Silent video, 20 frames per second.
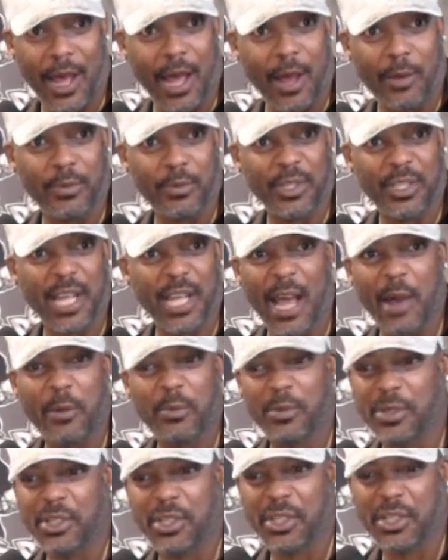I would I
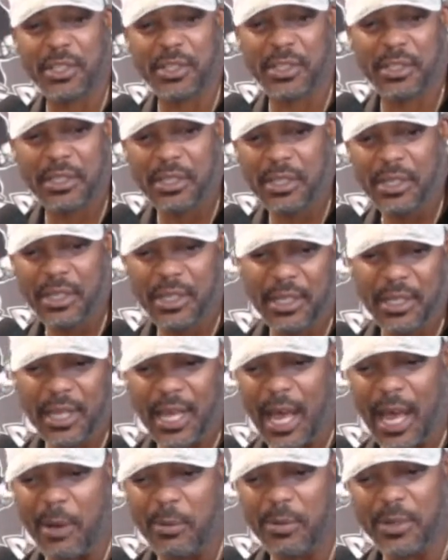would just
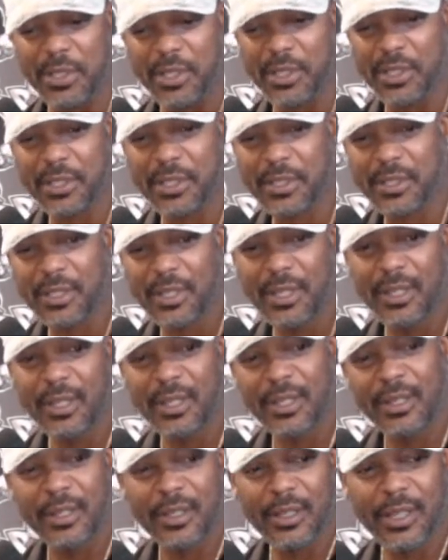I would just
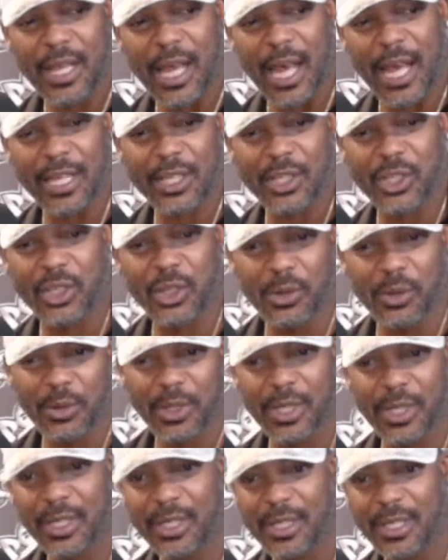I do
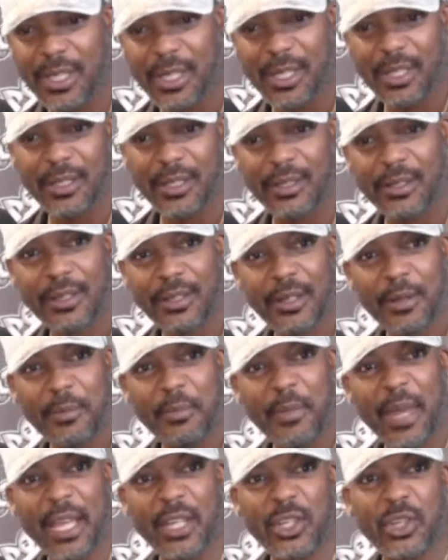it and then
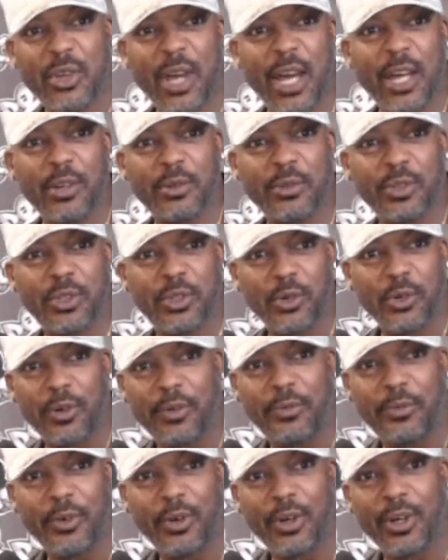make sure I don't do it
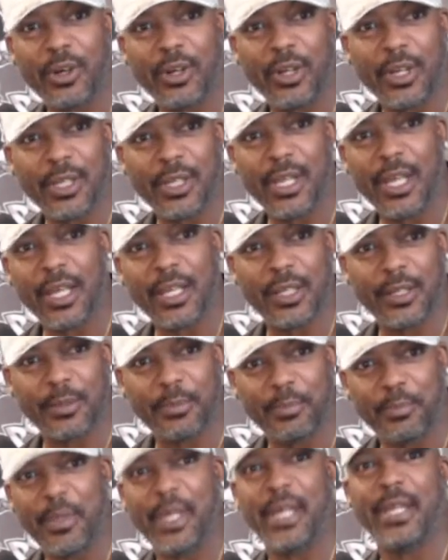for another
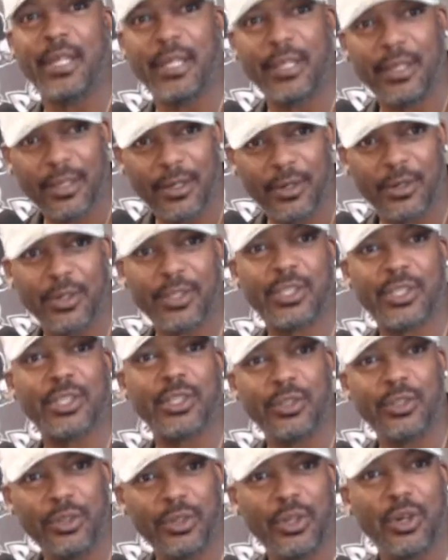minute or
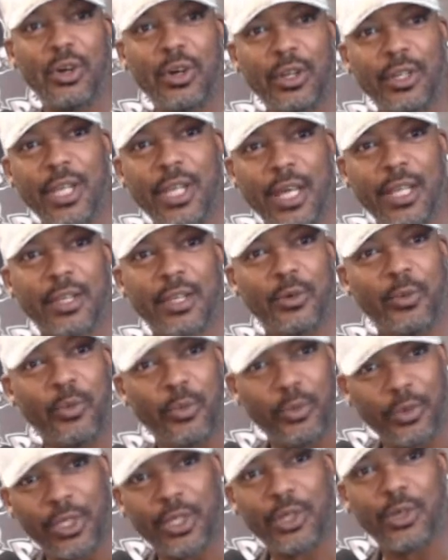another
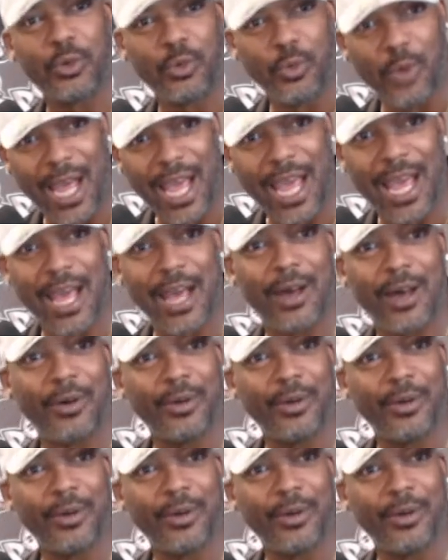little while